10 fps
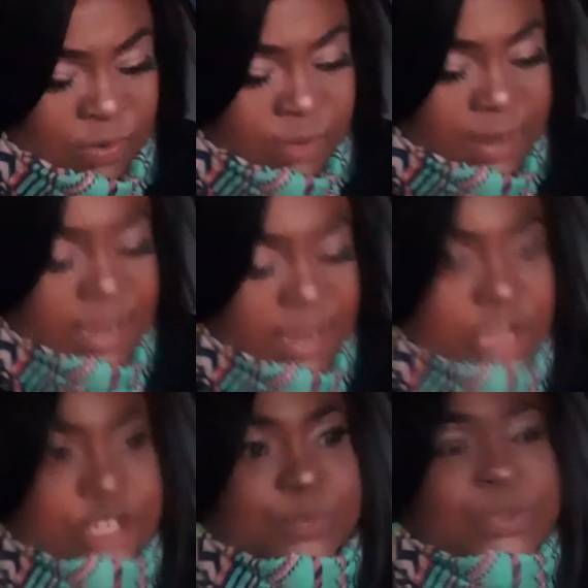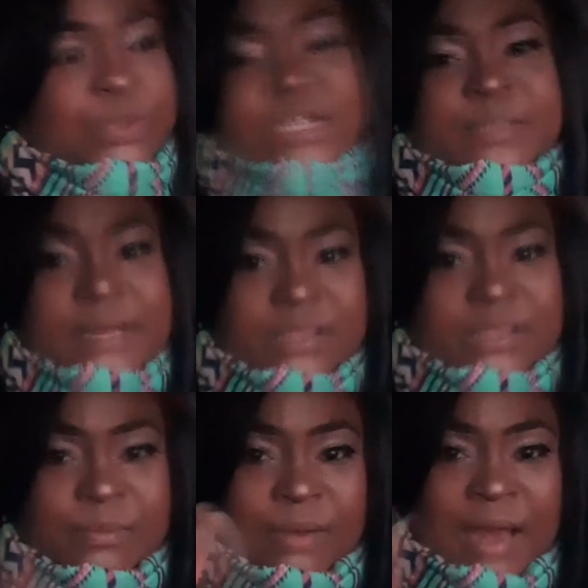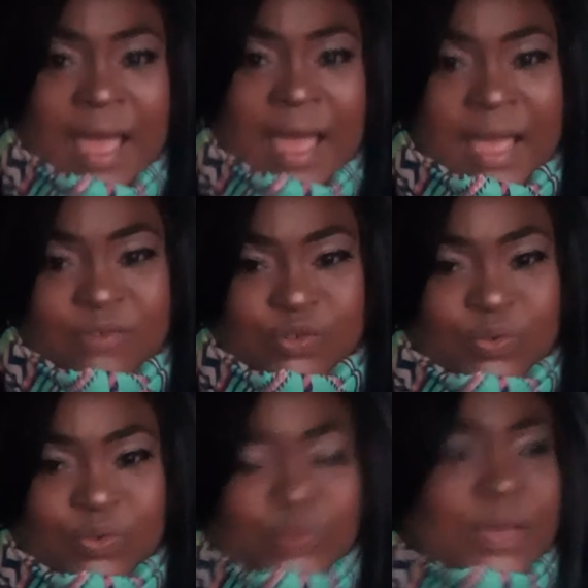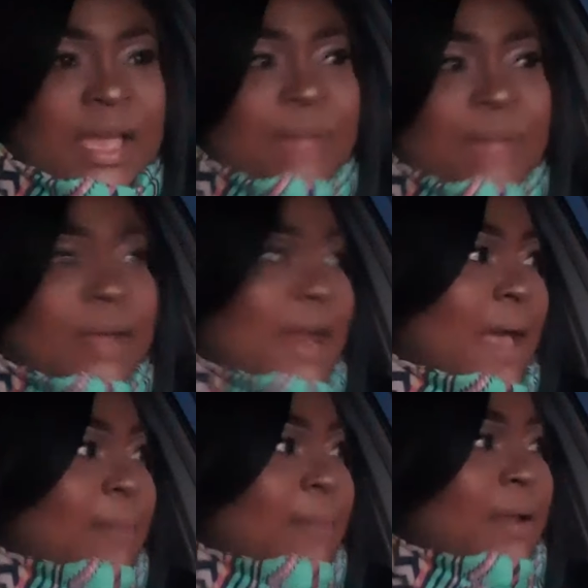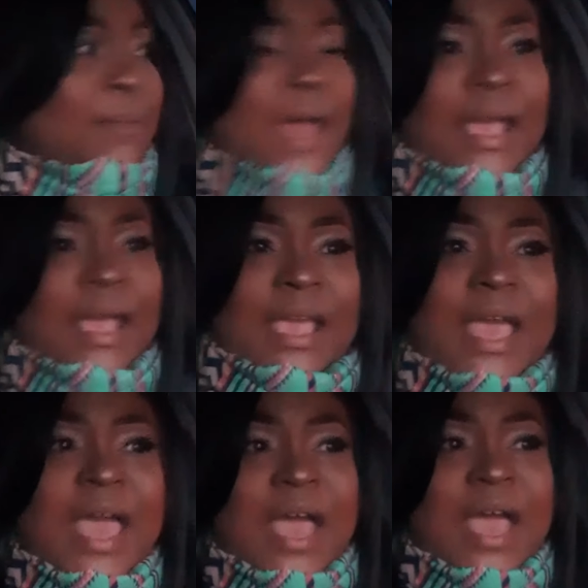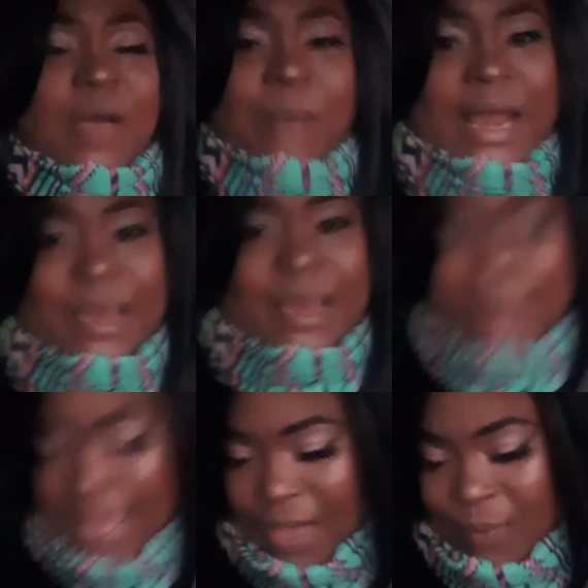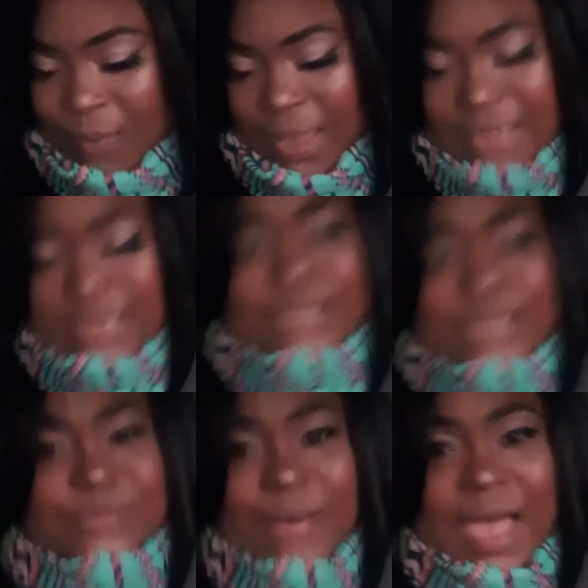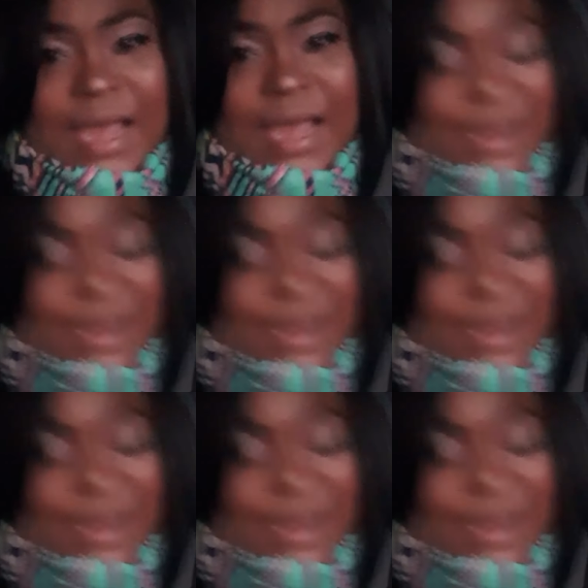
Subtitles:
right now. She's really spent some live true game right now. But I'm like, while I'm out, we ain't did this ride in a